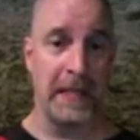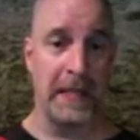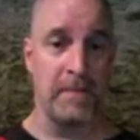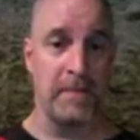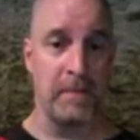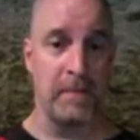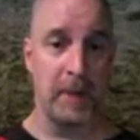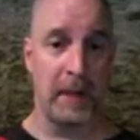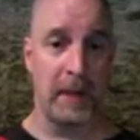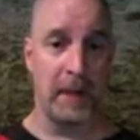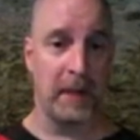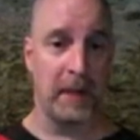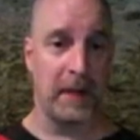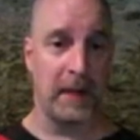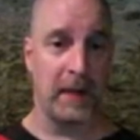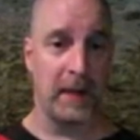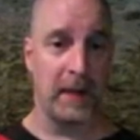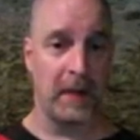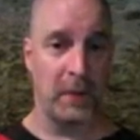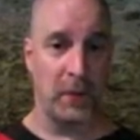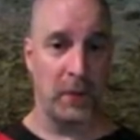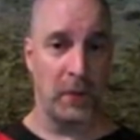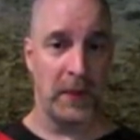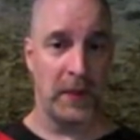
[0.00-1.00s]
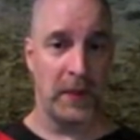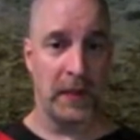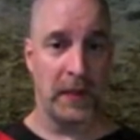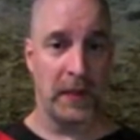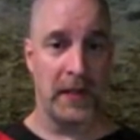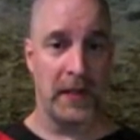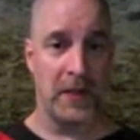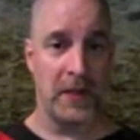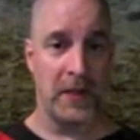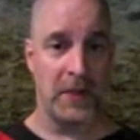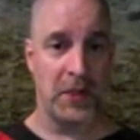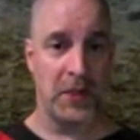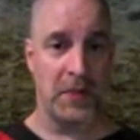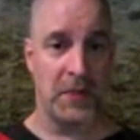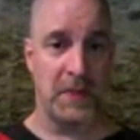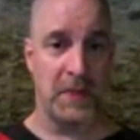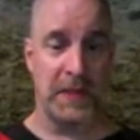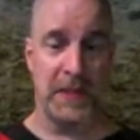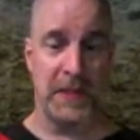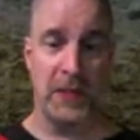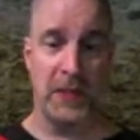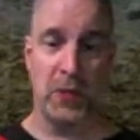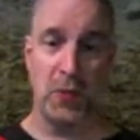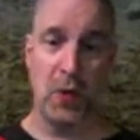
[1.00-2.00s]
but I realized it's
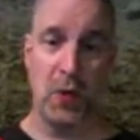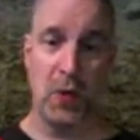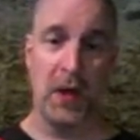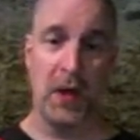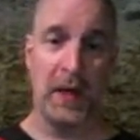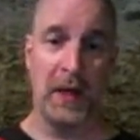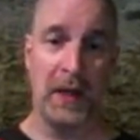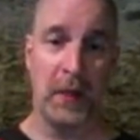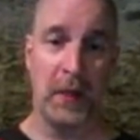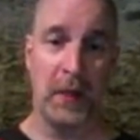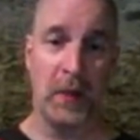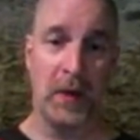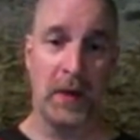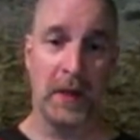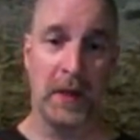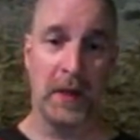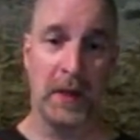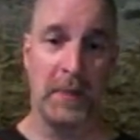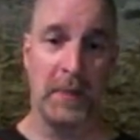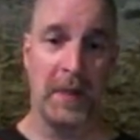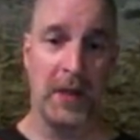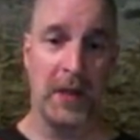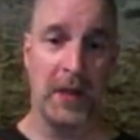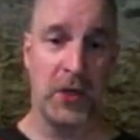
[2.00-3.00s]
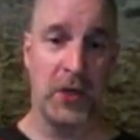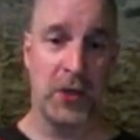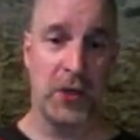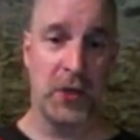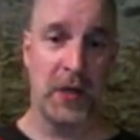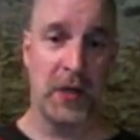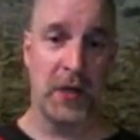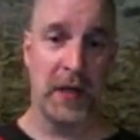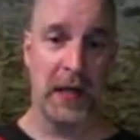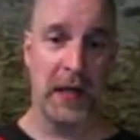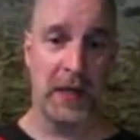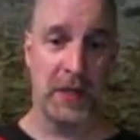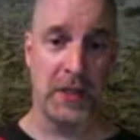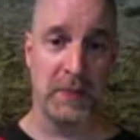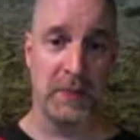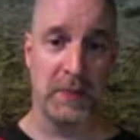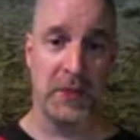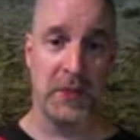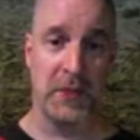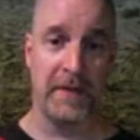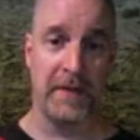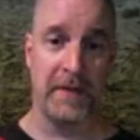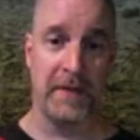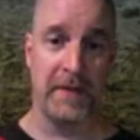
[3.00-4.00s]
been too long and I wanted to come in and show you guys some
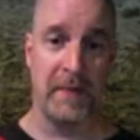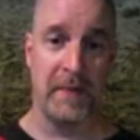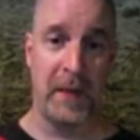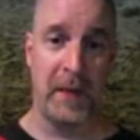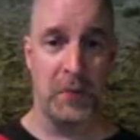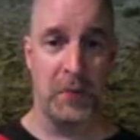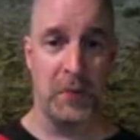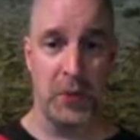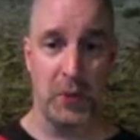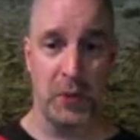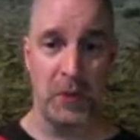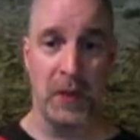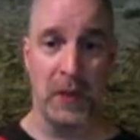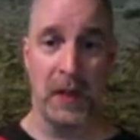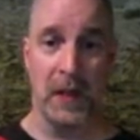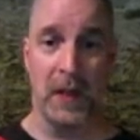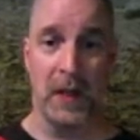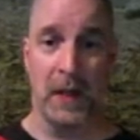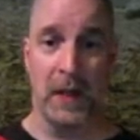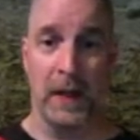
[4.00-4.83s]
stuff I've been up to.